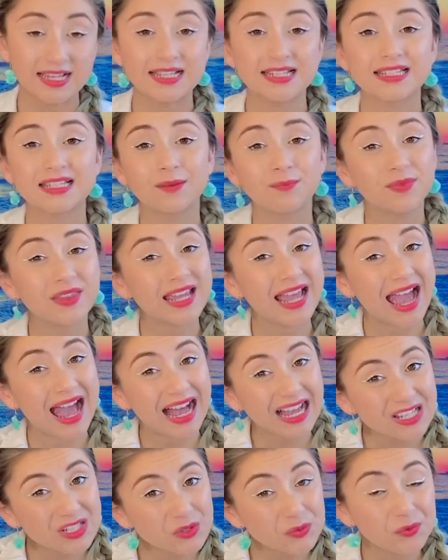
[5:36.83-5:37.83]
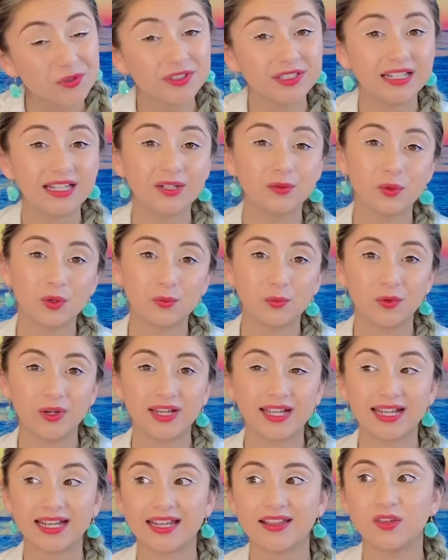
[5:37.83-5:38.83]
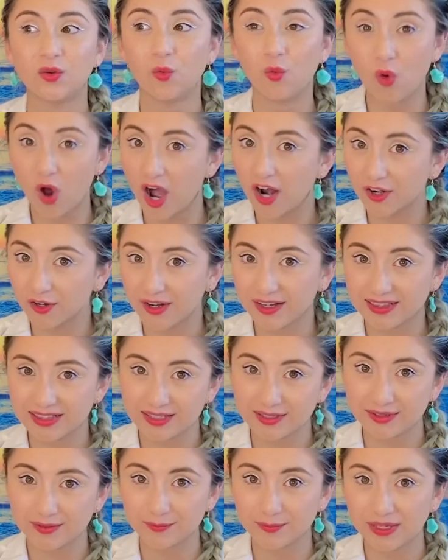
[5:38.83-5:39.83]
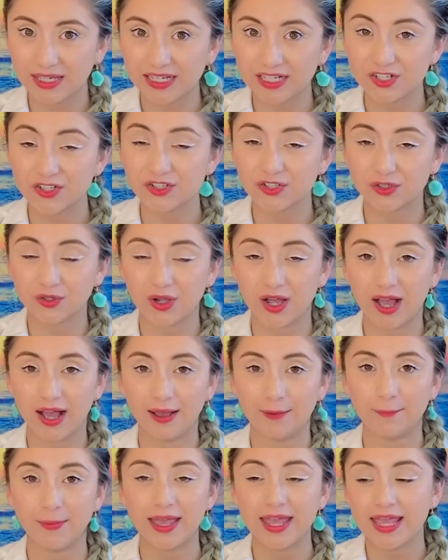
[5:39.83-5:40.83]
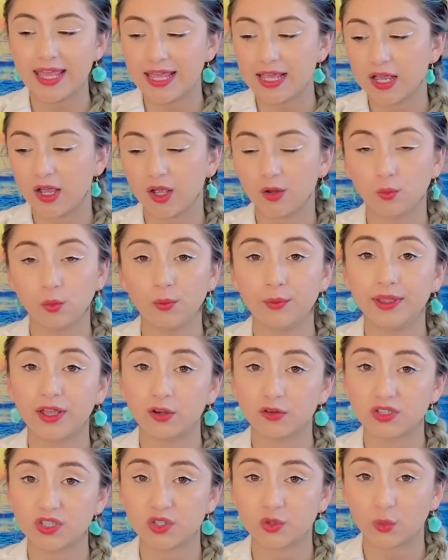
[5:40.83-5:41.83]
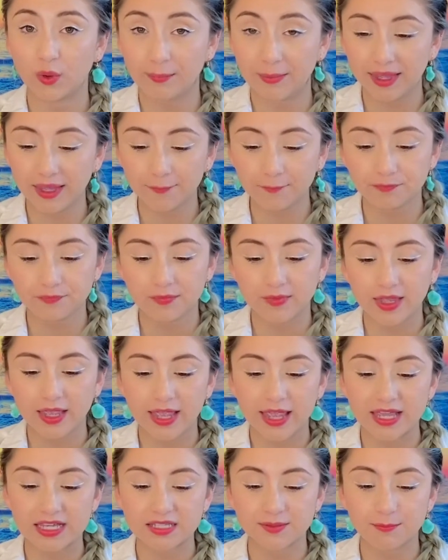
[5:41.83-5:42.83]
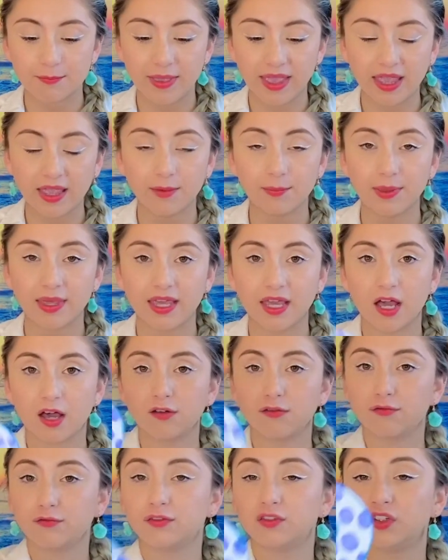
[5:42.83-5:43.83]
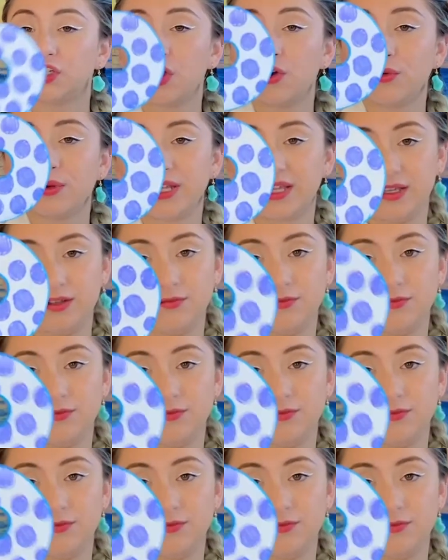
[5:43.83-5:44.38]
Something else we'll need when we get in the water at the beach and when we go swimming is maybe a floaty,